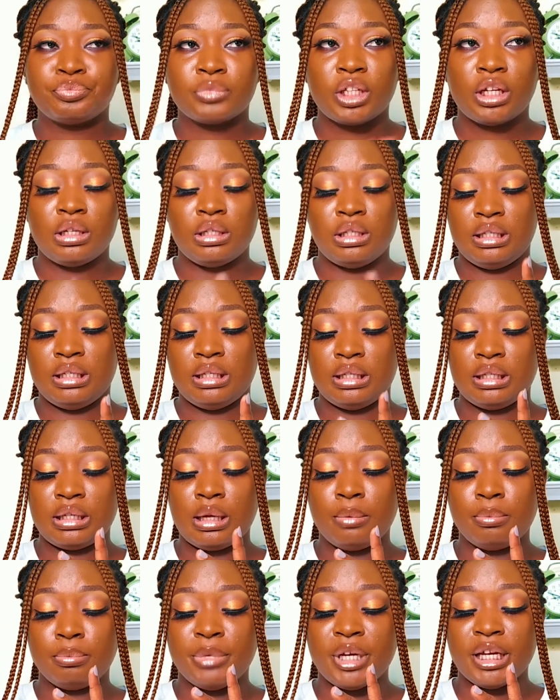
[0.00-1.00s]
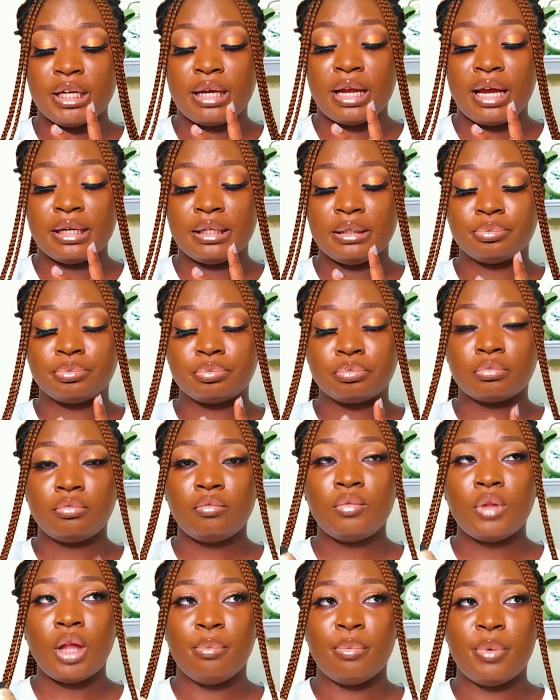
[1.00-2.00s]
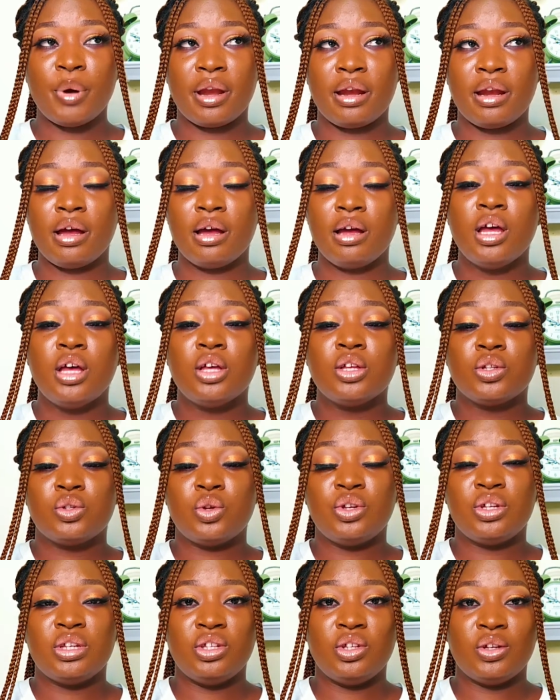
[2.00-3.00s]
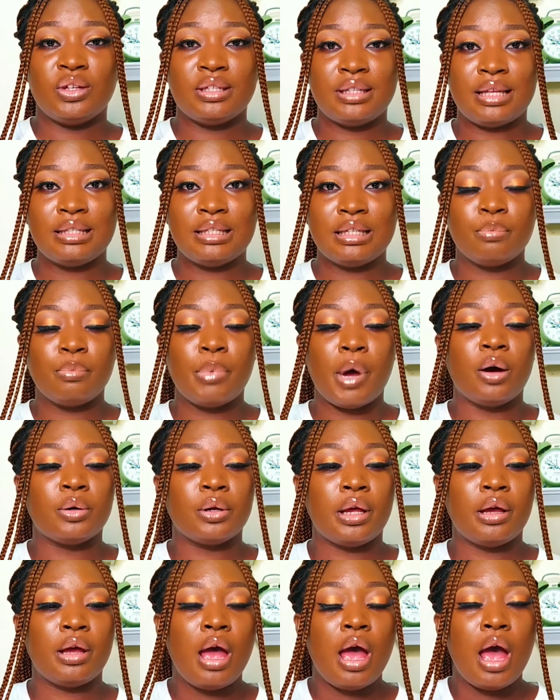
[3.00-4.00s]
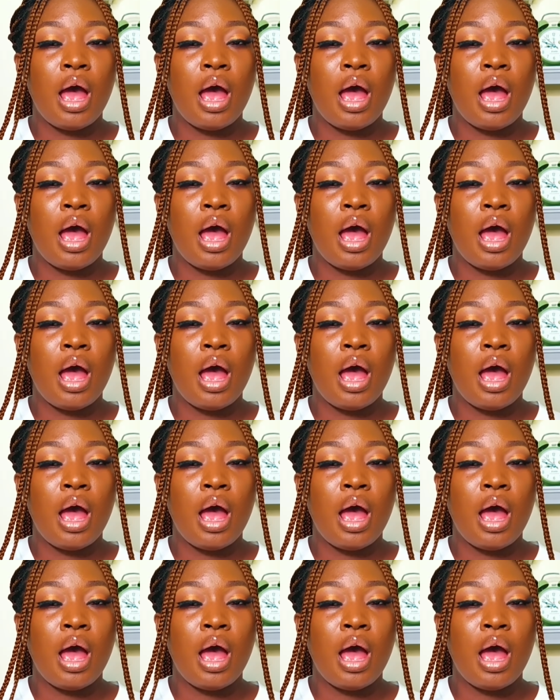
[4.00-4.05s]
This is benign banana, so you need your setting powder.